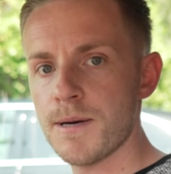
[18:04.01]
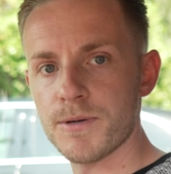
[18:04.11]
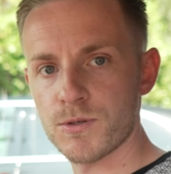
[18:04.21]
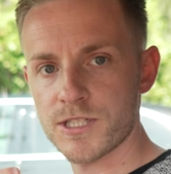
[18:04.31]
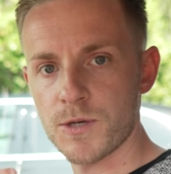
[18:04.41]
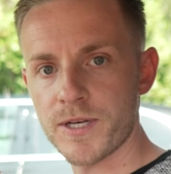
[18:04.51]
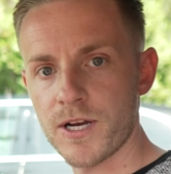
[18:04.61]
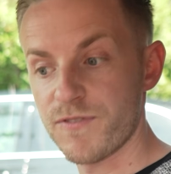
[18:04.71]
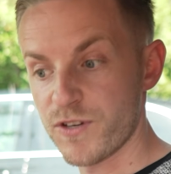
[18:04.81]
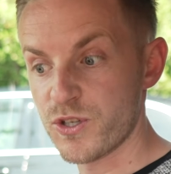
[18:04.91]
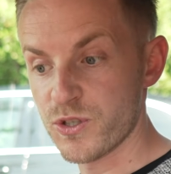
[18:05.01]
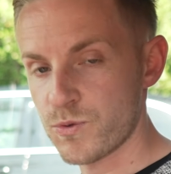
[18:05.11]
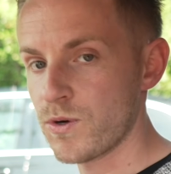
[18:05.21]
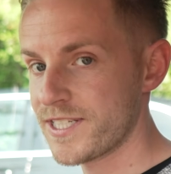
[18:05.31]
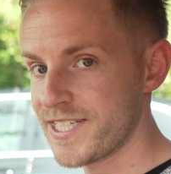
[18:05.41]
but also we're for good
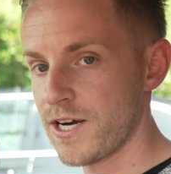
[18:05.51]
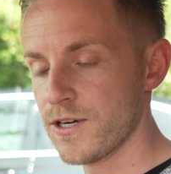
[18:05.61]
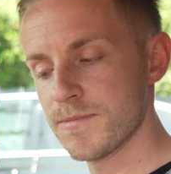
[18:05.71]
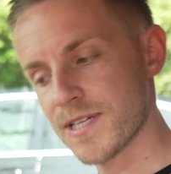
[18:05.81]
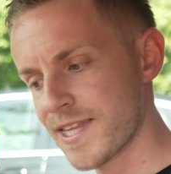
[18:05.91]
quality homes.